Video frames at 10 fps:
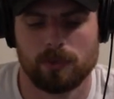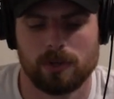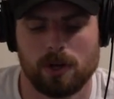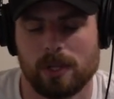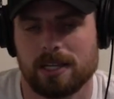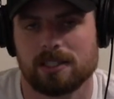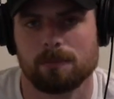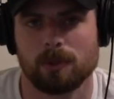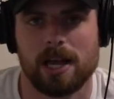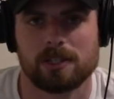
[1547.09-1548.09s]
like
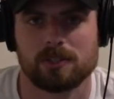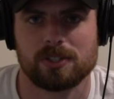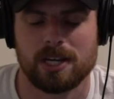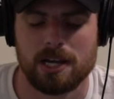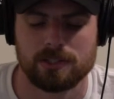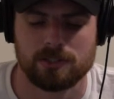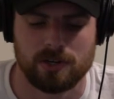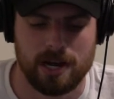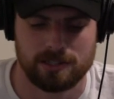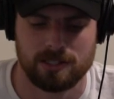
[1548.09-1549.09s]
simple exercises
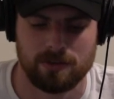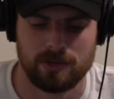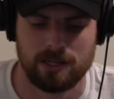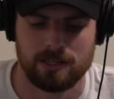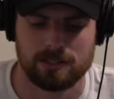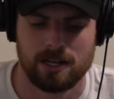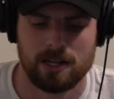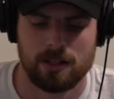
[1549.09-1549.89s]
or activities